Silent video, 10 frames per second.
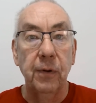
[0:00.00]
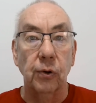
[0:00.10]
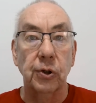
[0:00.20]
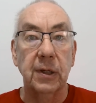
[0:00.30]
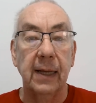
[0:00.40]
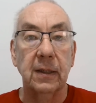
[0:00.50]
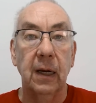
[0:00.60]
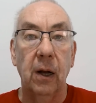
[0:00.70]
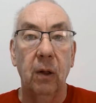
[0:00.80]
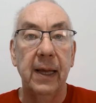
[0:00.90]
your sins
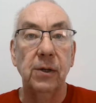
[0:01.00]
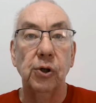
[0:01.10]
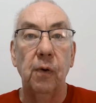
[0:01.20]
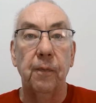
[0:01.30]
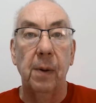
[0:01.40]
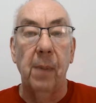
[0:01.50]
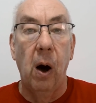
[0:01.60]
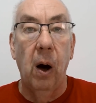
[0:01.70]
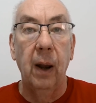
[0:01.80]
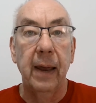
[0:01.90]
and cleanse you from
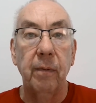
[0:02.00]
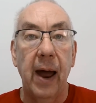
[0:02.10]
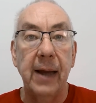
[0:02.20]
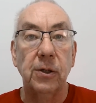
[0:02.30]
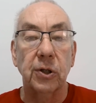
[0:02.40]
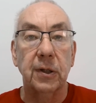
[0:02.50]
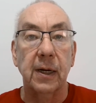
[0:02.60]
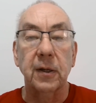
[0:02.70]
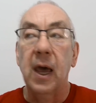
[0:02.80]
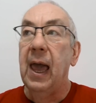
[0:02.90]
all unrighteousness.